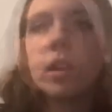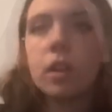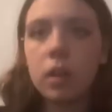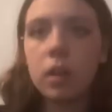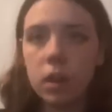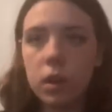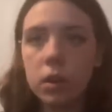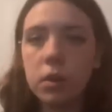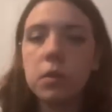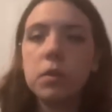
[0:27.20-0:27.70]

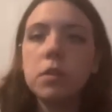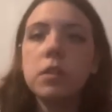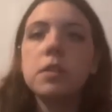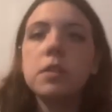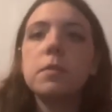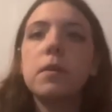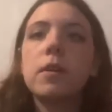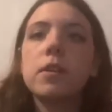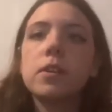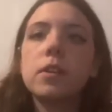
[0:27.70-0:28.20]
Our goal with this
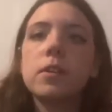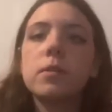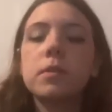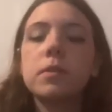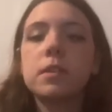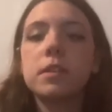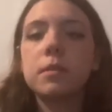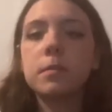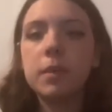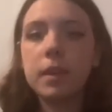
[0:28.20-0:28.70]
project was
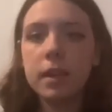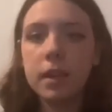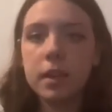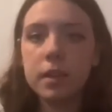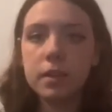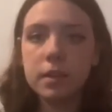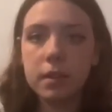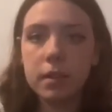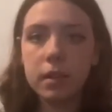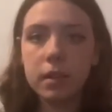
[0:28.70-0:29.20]
to make
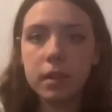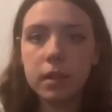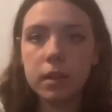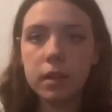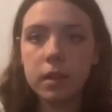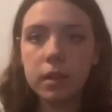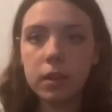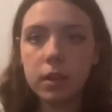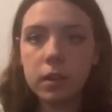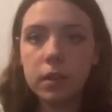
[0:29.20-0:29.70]
a
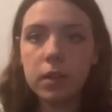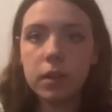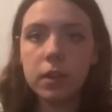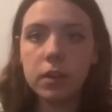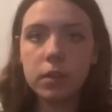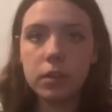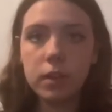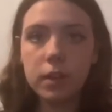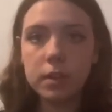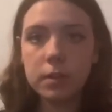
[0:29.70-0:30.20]
car that could
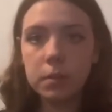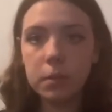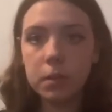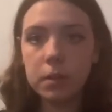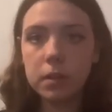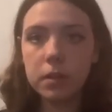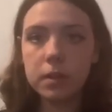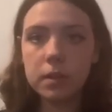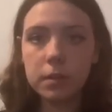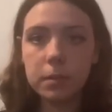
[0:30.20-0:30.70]

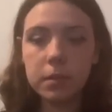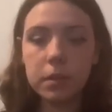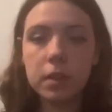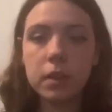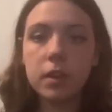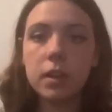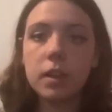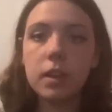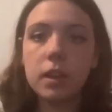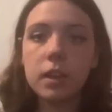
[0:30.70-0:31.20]
transport something,